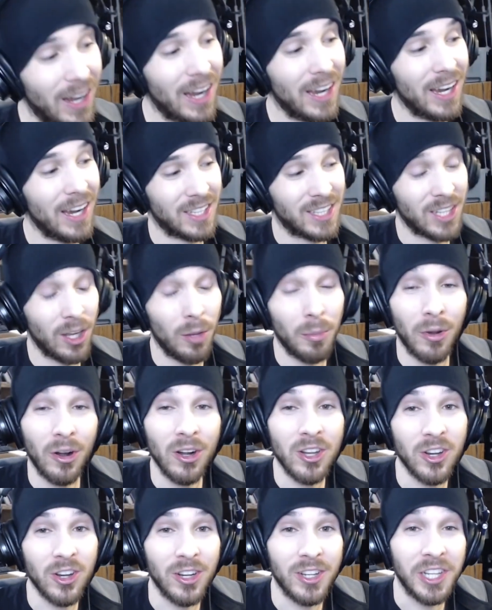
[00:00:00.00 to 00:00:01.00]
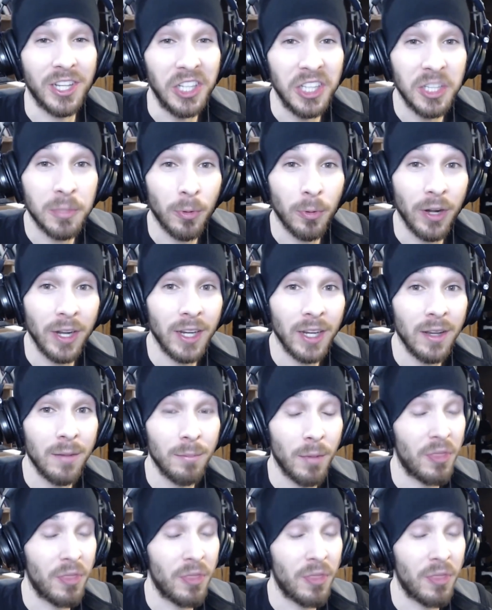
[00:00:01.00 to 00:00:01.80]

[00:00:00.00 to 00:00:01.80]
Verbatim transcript: I, I sell merch on Teespring,